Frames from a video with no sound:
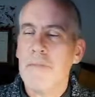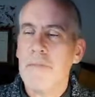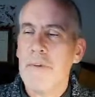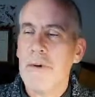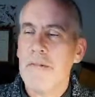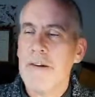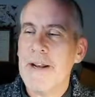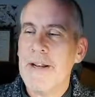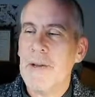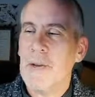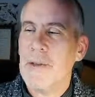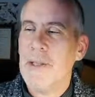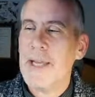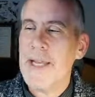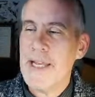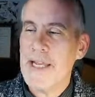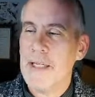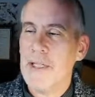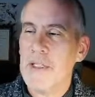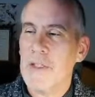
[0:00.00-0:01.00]
perennial
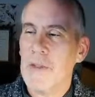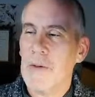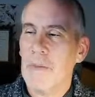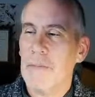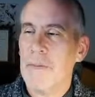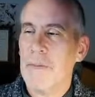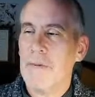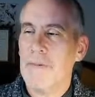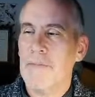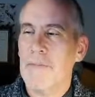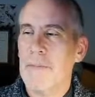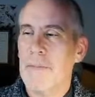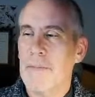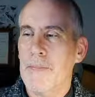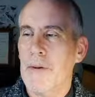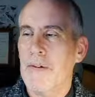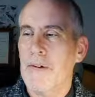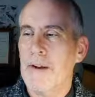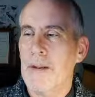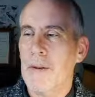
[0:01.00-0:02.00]
leeks or per
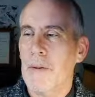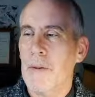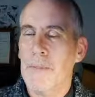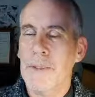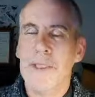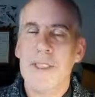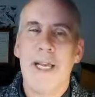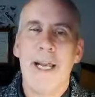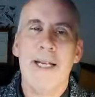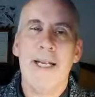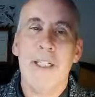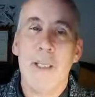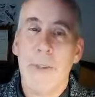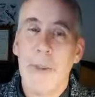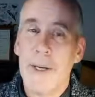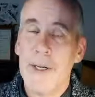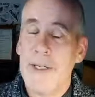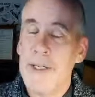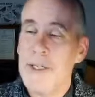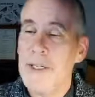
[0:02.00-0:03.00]
perennial potato
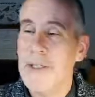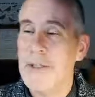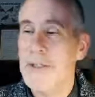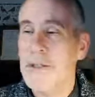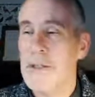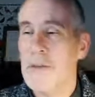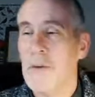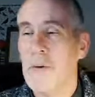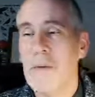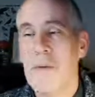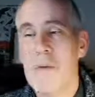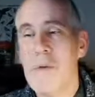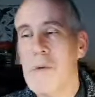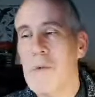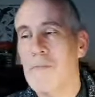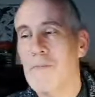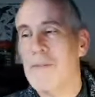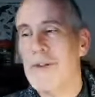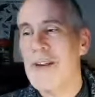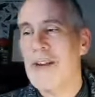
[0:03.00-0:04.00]
onions
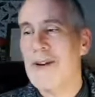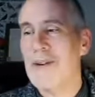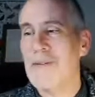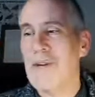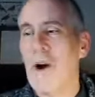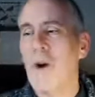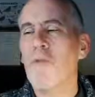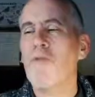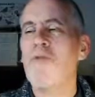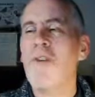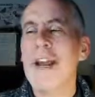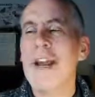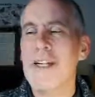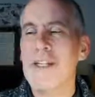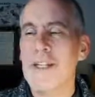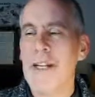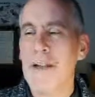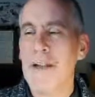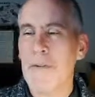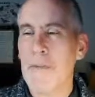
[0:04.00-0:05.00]
or you know a whole
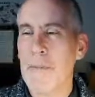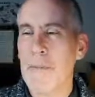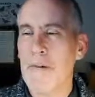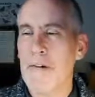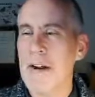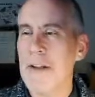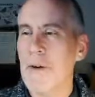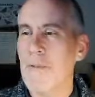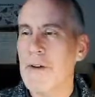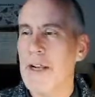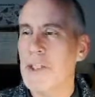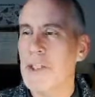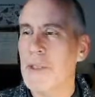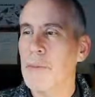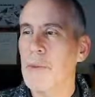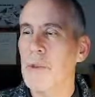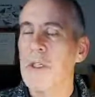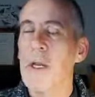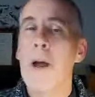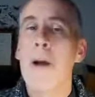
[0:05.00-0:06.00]
range of different perennial
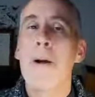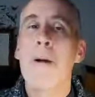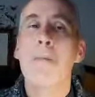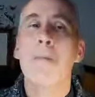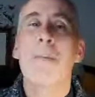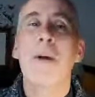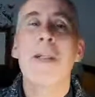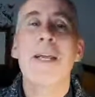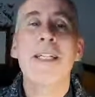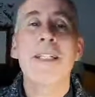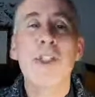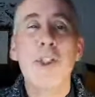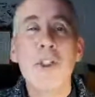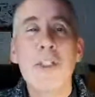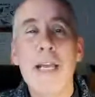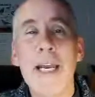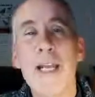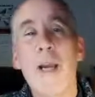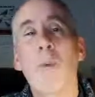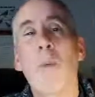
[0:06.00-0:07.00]
vegetables but they do
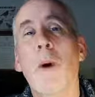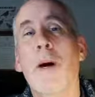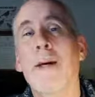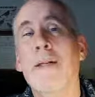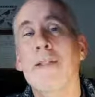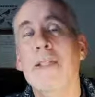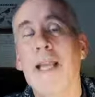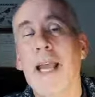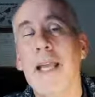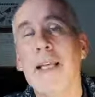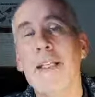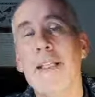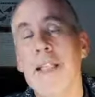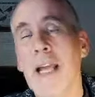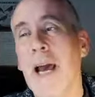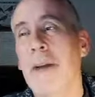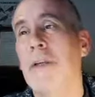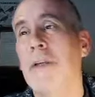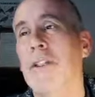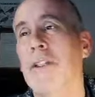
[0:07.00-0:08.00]
take a while to get
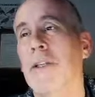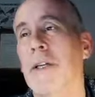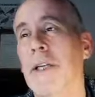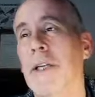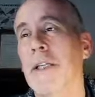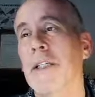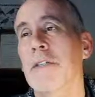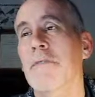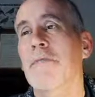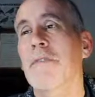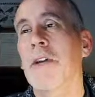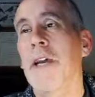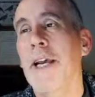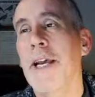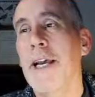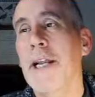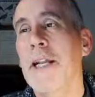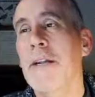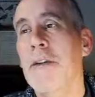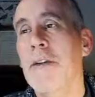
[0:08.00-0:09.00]
established so i think it's
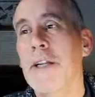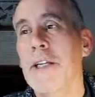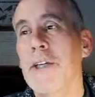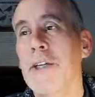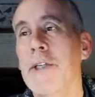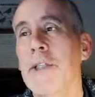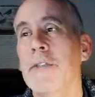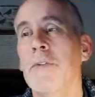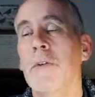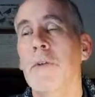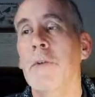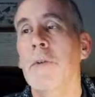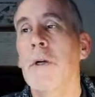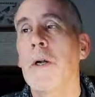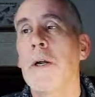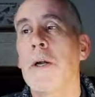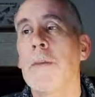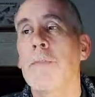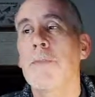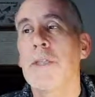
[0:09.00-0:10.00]
really really useful
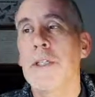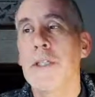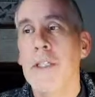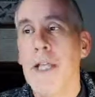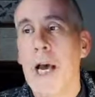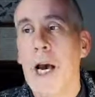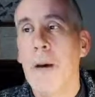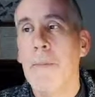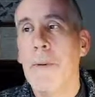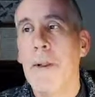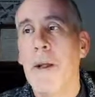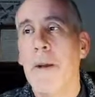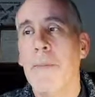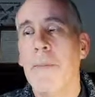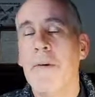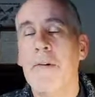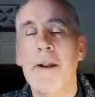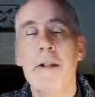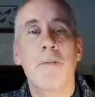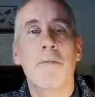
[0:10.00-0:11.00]
to set up a
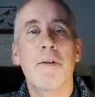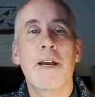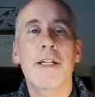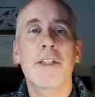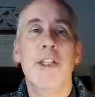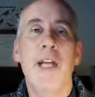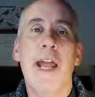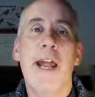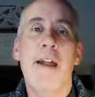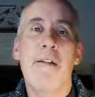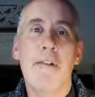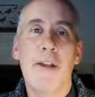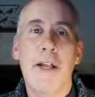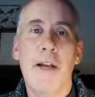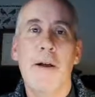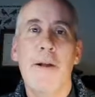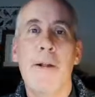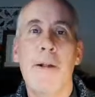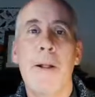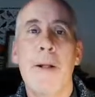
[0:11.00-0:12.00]
perennial veg
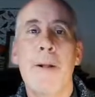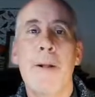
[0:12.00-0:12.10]
area